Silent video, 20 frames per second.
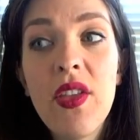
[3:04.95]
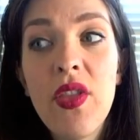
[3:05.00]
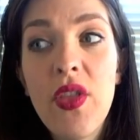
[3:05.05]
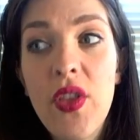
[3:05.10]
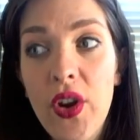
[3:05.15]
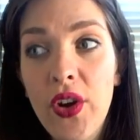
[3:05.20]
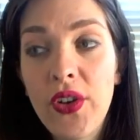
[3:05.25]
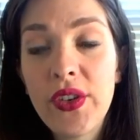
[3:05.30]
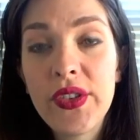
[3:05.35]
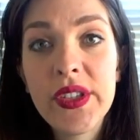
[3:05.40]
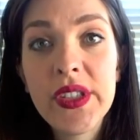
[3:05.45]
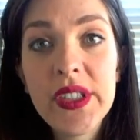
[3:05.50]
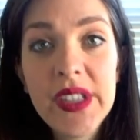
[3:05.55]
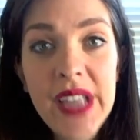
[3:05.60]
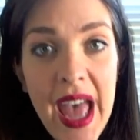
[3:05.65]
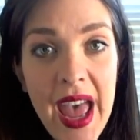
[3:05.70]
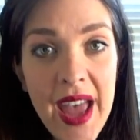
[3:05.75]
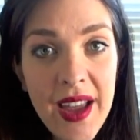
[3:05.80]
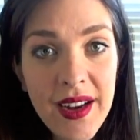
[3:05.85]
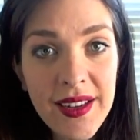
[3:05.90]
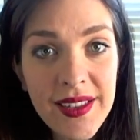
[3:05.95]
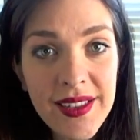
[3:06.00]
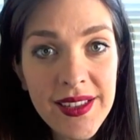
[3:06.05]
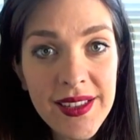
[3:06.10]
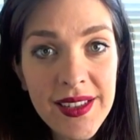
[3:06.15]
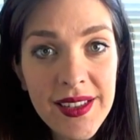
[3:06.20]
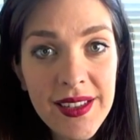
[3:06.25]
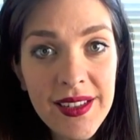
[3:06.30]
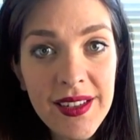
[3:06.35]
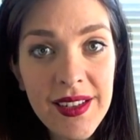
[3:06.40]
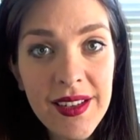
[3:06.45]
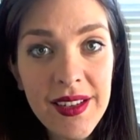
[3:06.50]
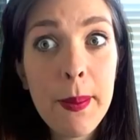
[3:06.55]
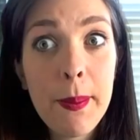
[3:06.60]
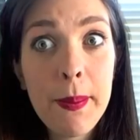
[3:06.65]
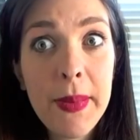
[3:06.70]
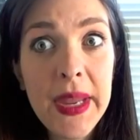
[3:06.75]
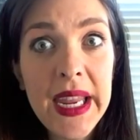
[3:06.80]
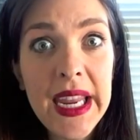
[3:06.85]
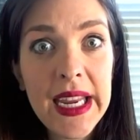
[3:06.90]
Their sex
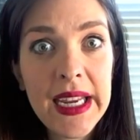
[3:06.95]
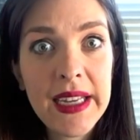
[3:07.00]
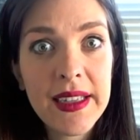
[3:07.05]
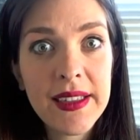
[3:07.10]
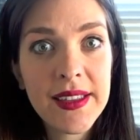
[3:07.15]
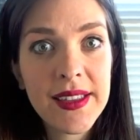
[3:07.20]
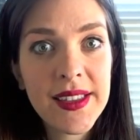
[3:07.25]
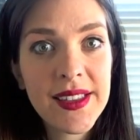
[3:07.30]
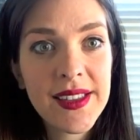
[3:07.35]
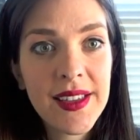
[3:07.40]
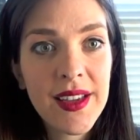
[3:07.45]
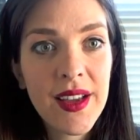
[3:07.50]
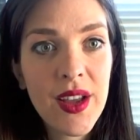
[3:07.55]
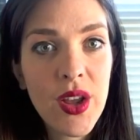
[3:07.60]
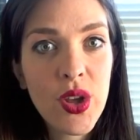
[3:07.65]
means